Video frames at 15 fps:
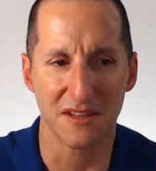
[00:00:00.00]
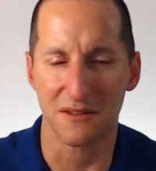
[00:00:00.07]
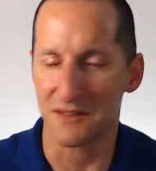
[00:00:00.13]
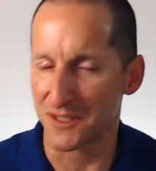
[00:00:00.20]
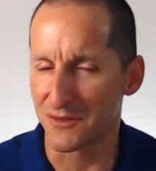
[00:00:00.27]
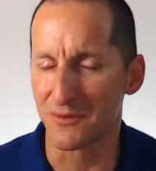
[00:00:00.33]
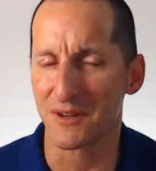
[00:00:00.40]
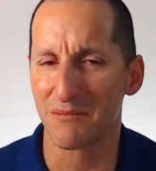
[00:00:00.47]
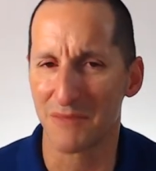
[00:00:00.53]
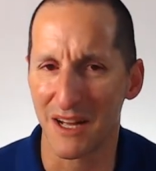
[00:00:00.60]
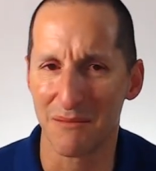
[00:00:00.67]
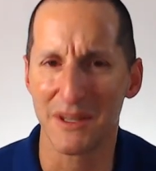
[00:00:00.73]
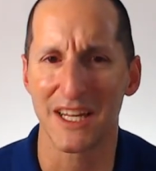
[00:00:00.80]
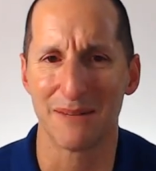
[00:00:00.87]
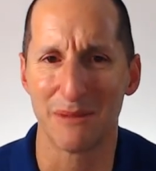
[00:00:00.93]
You know, it's written
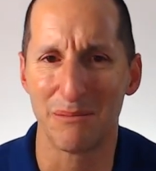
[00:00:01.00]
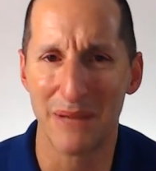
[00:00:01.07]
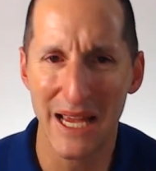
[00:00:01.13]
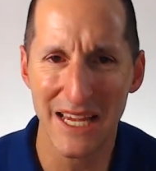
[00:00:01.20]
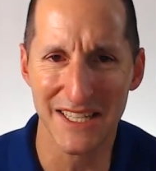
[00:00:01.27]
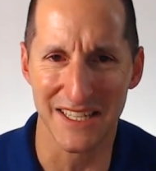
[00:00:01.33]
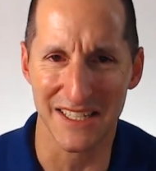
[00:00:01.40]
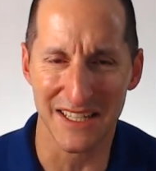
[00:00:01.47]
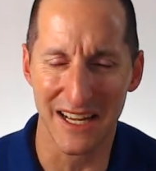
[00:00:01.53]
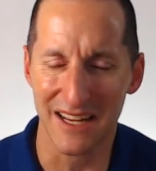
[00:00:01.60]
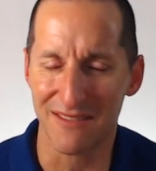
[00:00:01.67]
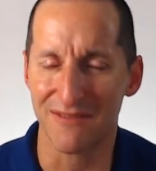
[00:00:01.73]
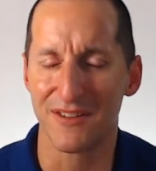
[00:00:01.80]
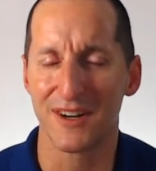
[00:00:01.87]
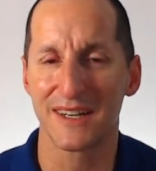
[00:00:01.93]
by me. I'm a peasant.
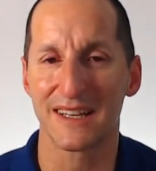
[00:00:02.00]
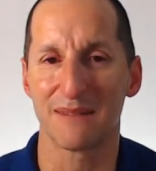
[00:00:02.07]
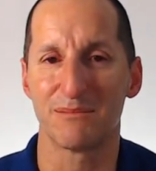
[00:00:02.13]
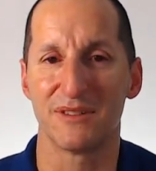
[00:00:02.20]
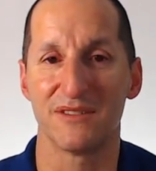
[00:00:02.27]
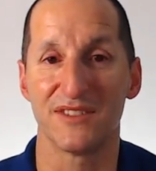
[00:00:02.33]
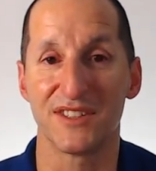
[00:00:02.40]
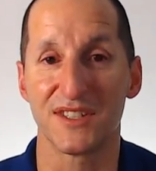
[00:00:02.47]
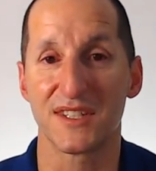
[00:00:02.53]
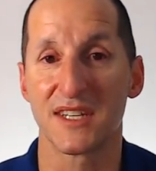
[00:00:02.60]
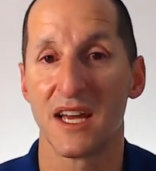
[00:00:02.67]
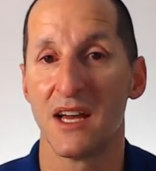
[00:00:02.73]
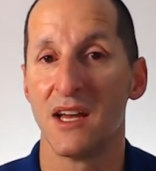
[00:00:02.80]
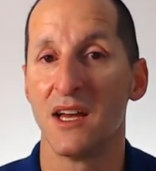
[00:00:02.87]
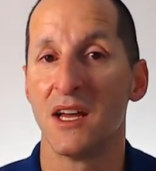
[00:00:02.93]
I have very little
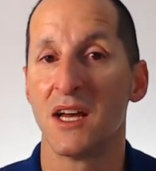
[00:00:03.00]
privileges.